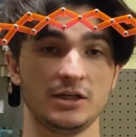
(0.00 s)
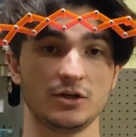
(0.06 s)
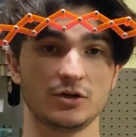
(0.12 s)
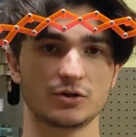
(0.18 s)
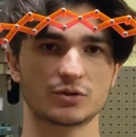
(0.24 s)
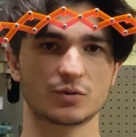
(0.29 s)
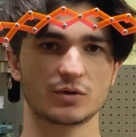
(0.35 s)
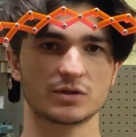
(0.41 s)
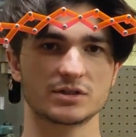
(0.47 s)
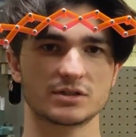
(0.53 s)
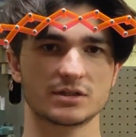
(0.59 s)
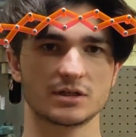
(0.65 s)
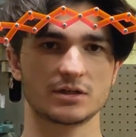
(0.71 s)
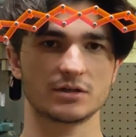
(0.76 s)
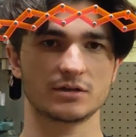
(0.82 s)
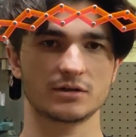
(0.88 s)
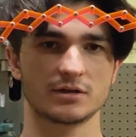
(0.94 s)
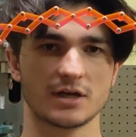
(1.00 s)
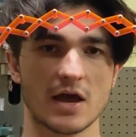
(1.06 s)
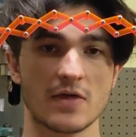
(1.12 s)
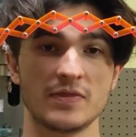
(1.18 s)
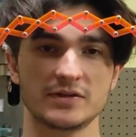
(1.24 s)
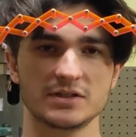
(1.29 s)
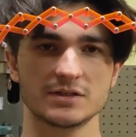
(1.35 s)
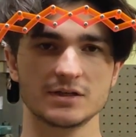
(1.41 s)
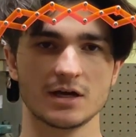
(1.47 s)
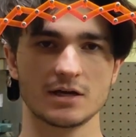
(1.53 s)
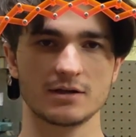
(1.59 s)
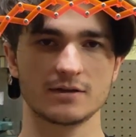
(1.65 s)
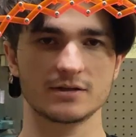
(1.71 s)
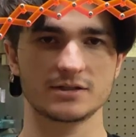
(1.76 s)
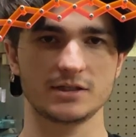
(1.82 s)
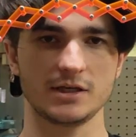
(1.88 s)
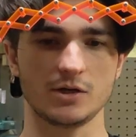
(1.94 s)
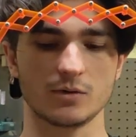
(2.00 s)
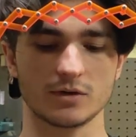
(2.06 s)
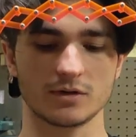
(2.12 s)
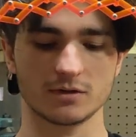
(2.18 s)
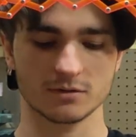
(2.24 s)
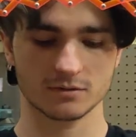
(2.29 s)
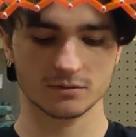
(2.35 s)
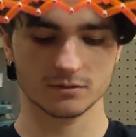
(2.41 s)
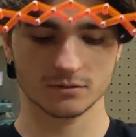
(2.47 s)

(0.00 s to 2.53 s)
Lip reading: here towards the center. And this is kind of the secret.